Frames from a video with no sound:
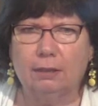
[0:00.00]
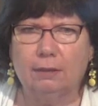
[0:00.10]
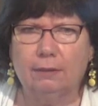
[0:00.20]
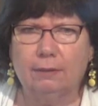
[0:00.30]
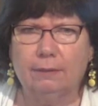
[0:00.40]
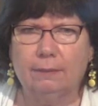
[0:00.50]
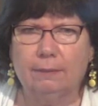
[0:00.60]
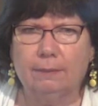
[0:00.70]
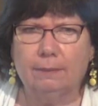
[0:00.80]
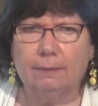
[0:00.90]

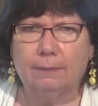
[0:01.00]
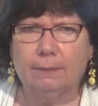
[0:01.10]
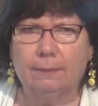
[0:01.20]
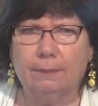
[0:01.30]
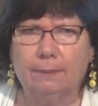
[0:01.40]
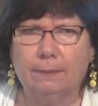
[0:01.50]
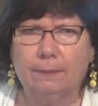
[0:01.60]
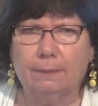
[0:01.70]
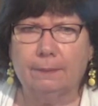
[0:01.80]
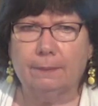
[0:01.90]

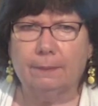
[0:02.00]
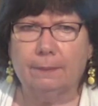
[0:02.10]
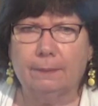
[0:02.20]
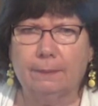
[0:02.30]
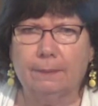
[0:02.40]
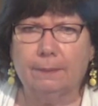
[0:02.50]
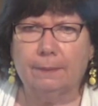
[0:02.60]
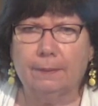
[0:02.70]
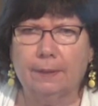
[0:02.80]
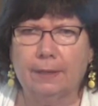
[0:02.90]

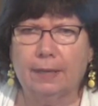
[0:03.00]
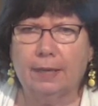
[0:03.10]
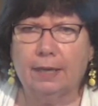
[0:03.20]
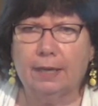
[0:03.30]
[no speech]